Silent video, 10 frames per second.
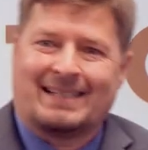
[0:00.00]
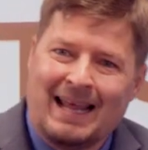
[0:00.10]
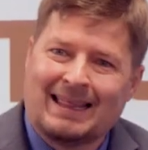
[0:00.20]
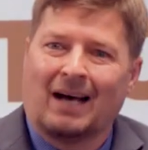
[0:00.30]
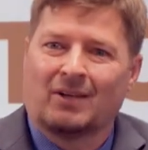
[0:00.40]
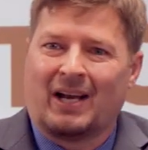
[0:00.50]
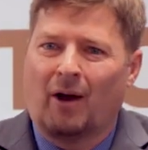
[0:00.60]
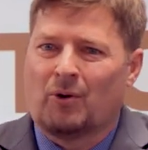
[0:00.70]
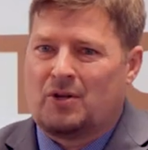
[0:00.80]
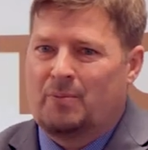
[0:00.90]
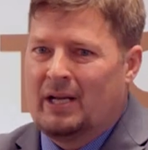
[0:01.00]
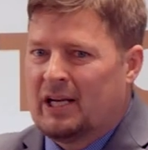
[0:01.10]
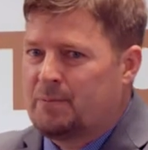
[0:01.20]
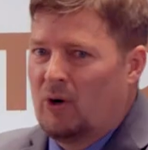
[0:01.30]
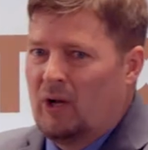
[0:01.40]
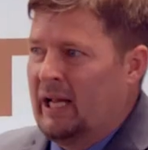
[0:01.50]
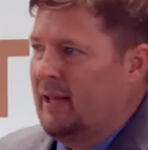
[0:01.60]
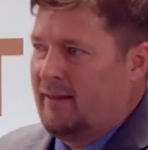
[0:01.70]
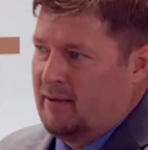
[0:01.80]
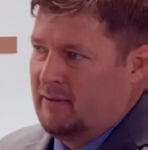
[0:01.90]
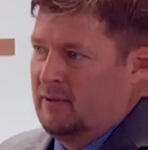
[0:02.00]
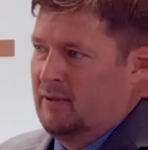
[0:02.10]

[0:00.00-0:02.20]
10,000 hours to be an expert on anything.